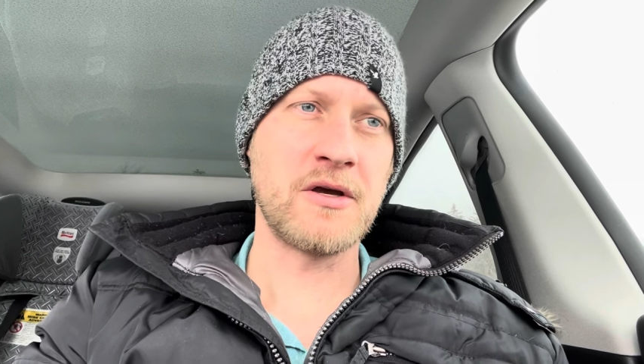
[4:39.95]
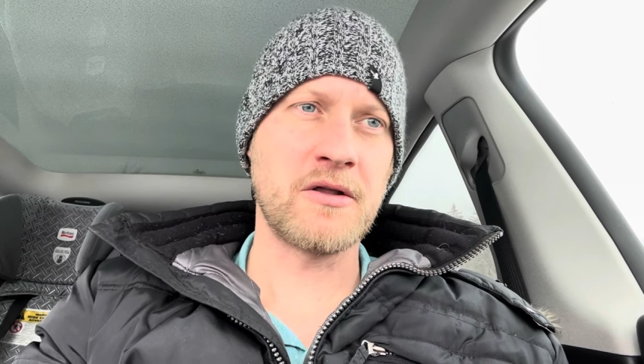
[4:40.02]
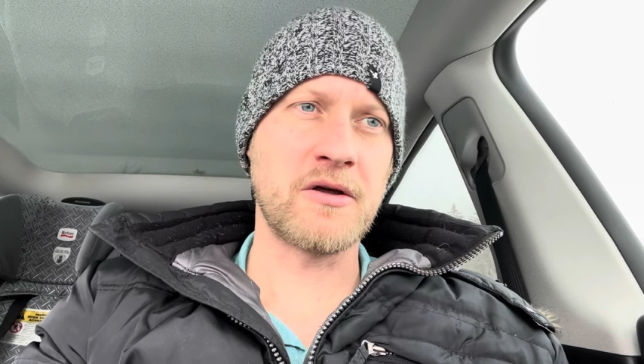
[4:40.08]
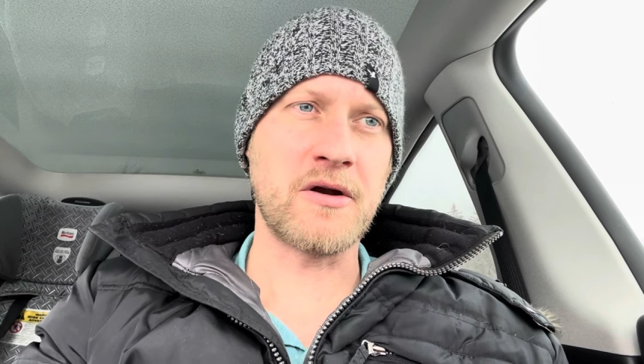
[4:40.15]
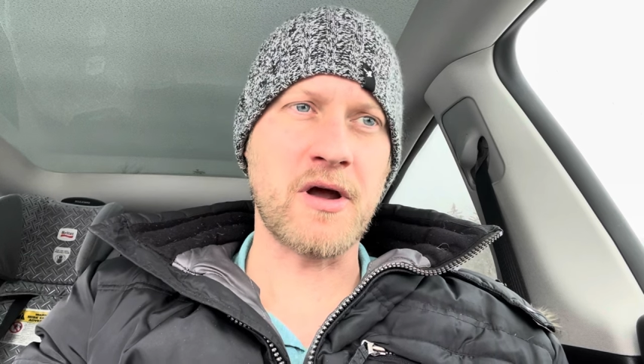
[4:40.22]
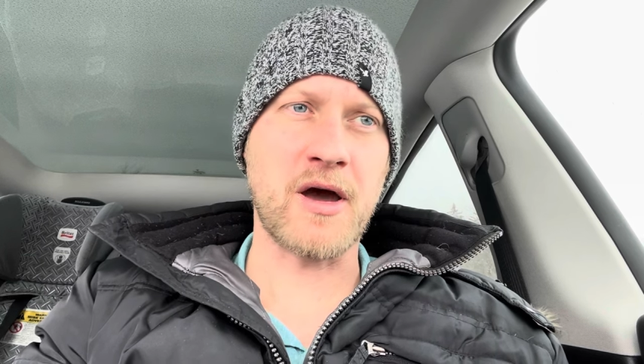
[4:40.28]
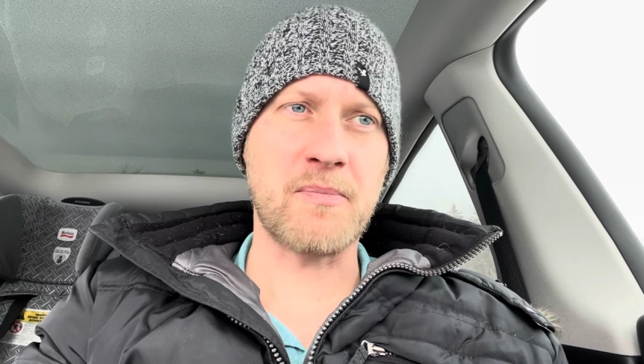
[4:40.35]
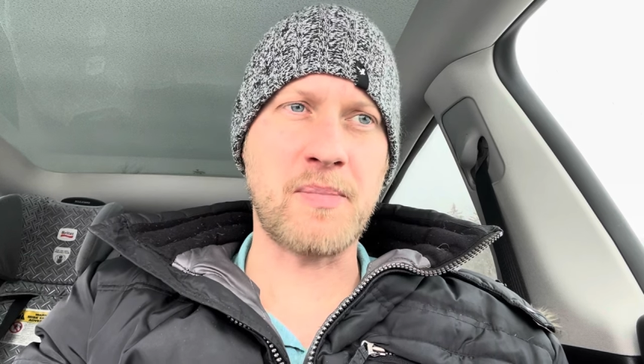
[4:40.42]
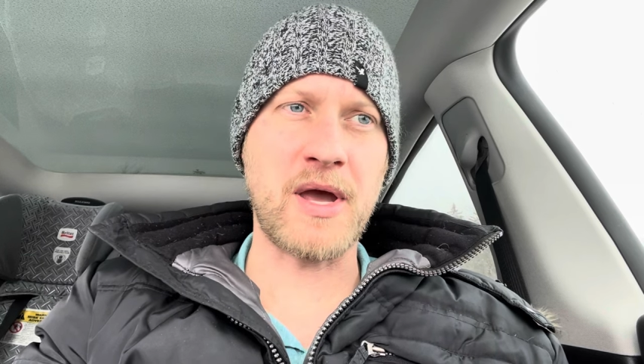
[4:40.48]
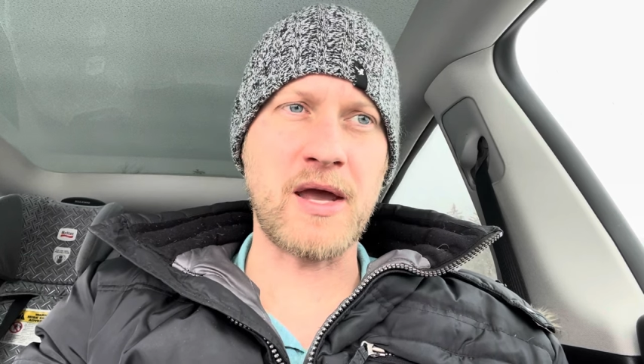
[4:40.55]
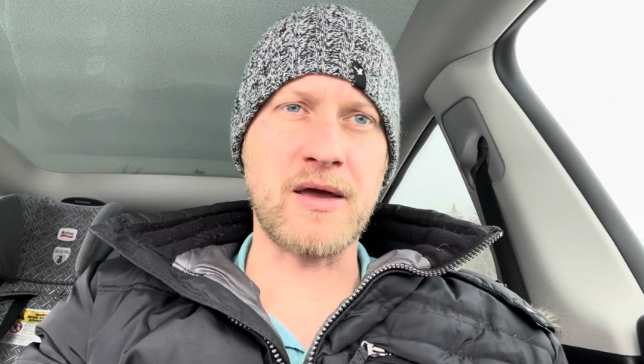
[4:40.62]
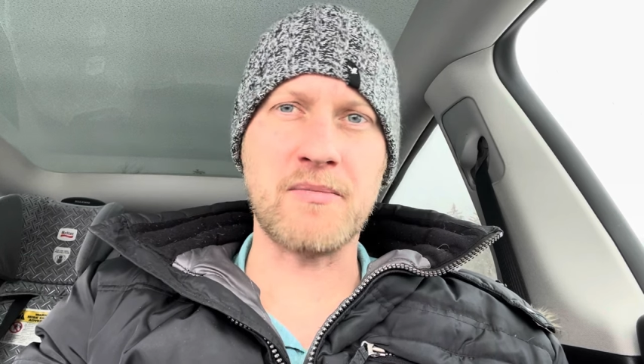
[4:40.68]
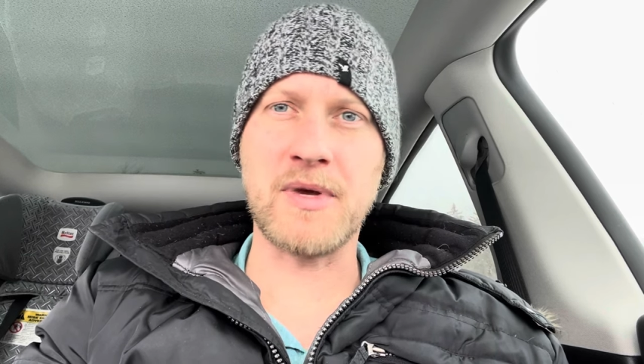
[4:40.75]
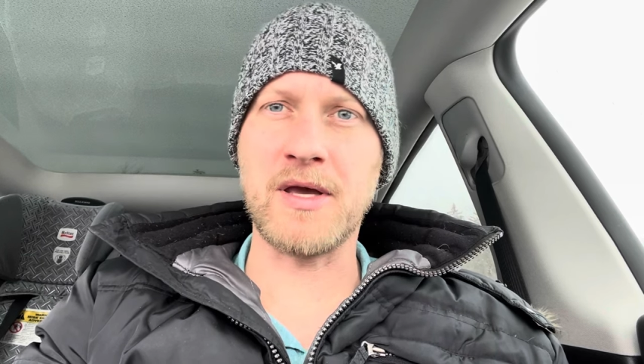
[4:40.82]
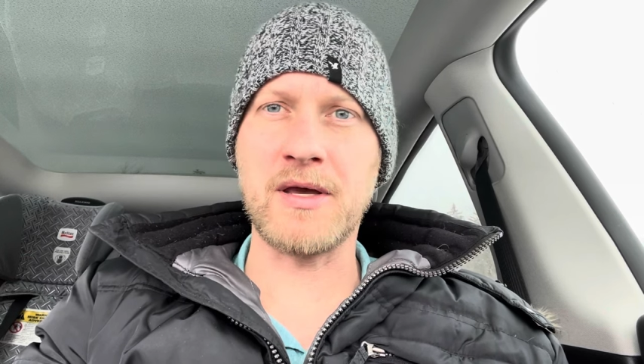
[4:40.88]
They're not
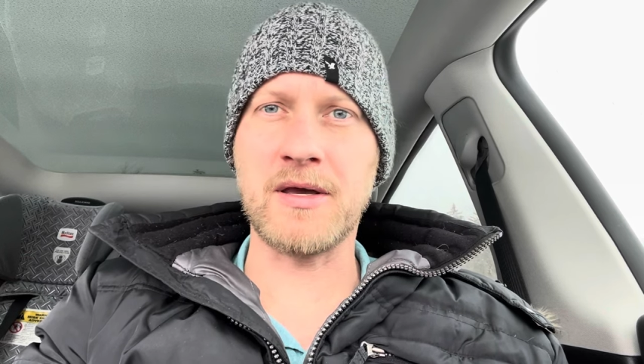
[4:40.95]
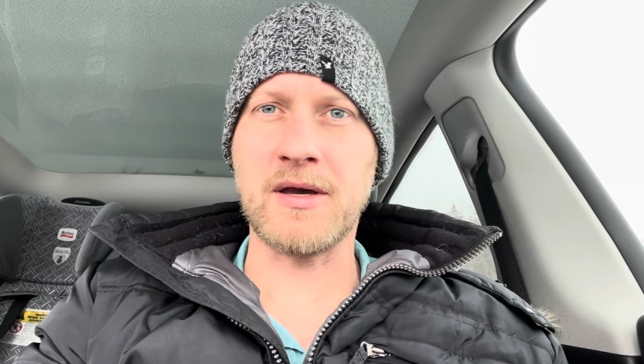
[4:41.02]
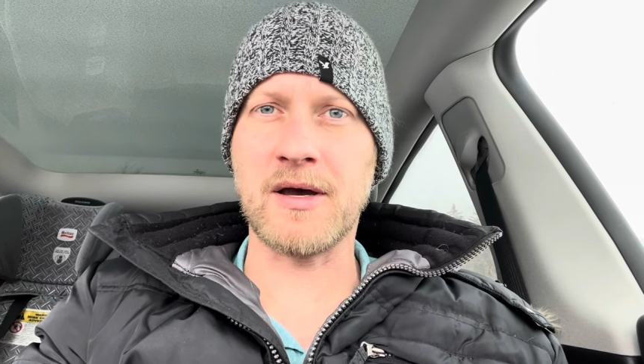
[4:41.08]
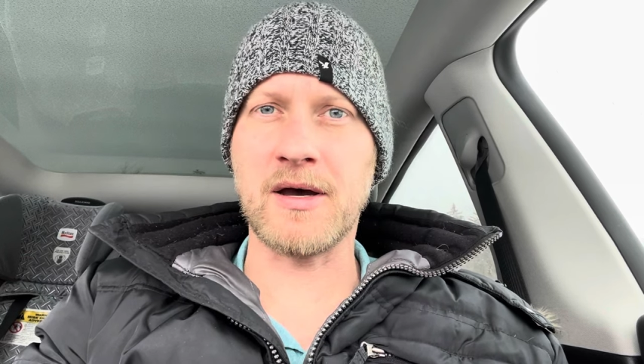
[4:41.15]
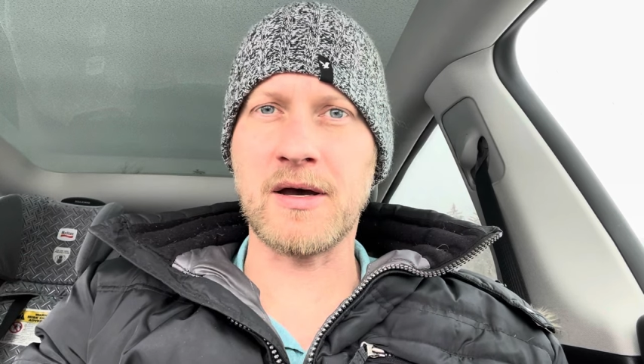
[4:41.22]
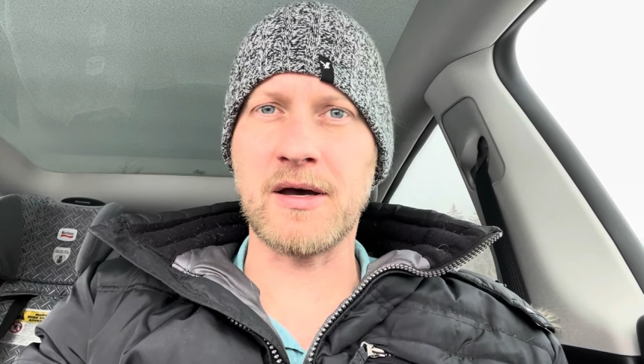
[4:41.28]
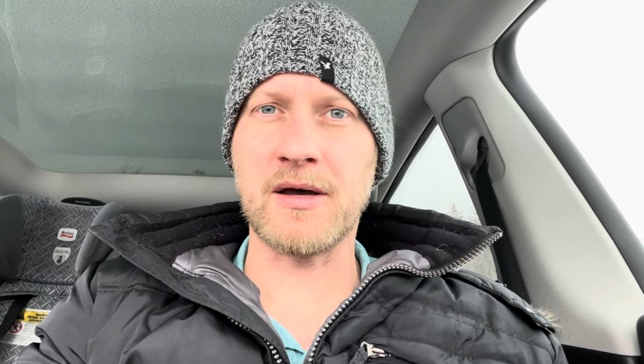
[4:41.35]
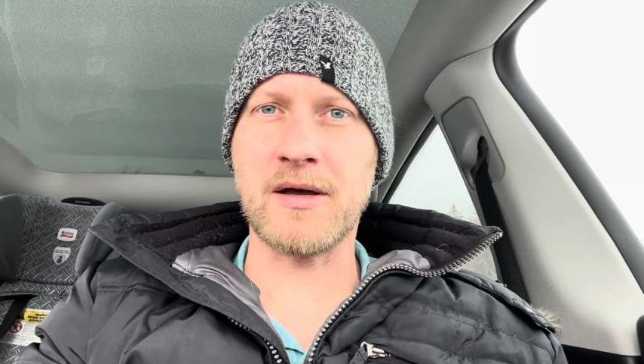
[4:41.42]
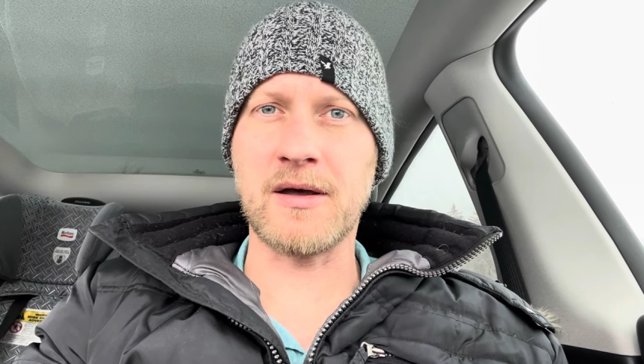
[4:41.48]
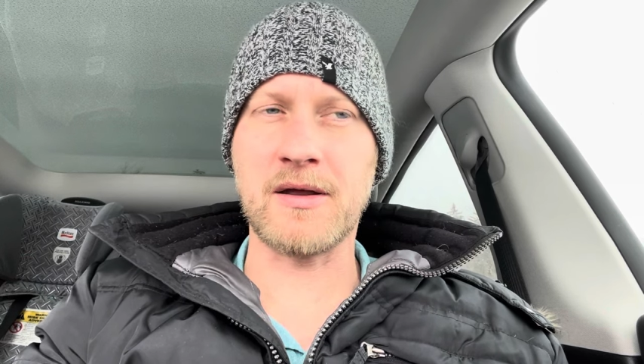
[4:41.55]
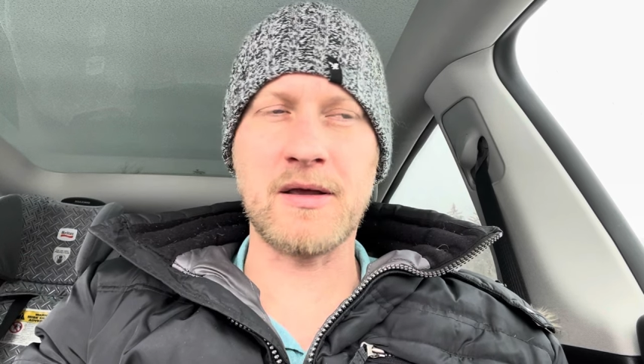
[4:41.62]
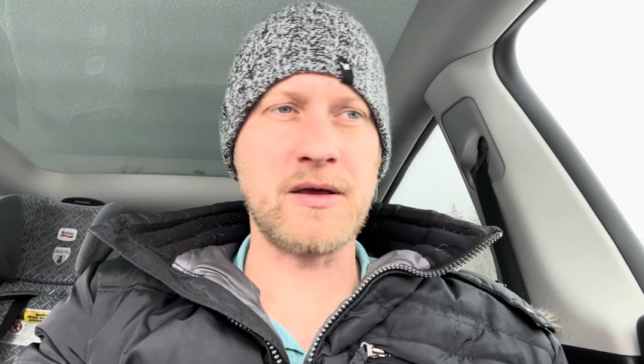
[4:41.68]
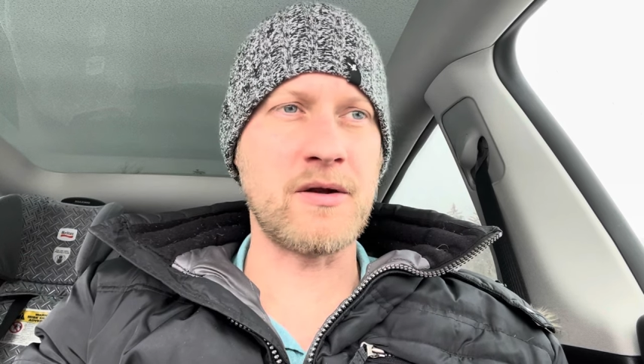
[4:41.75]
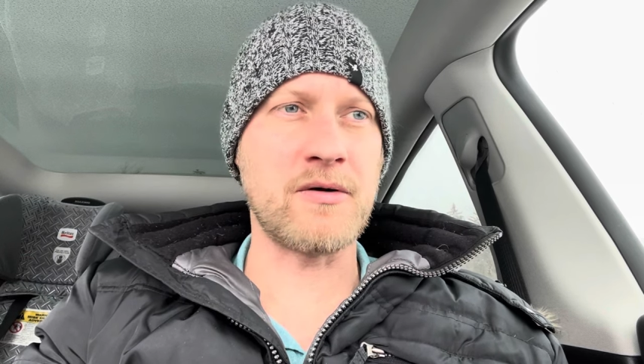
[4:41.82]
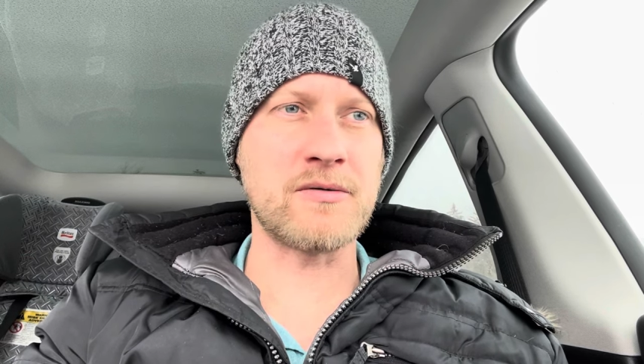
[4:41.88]
paying me,
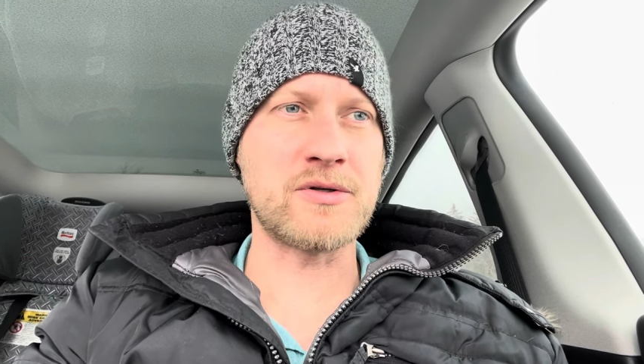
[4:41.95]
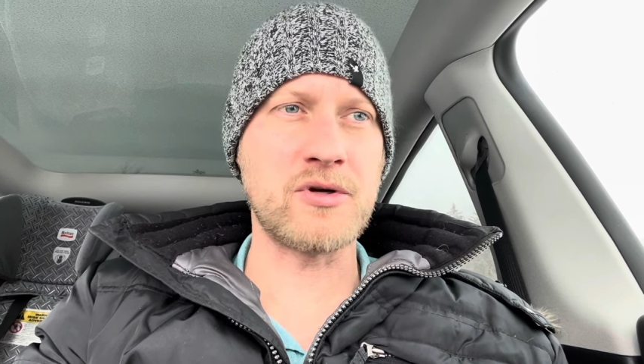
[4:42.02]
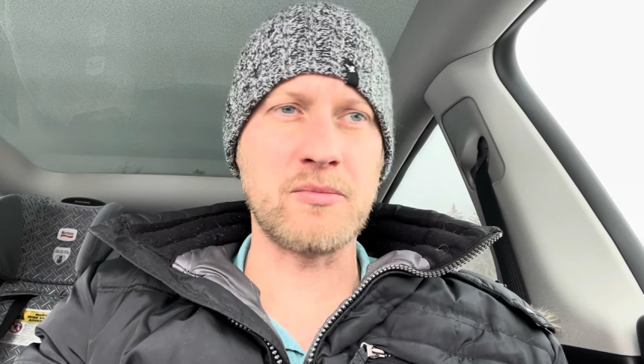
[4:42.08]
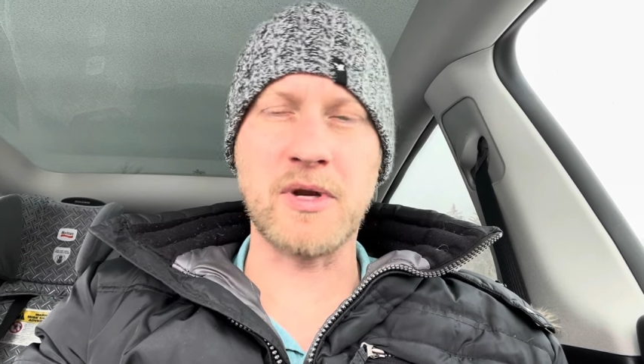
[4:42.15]
too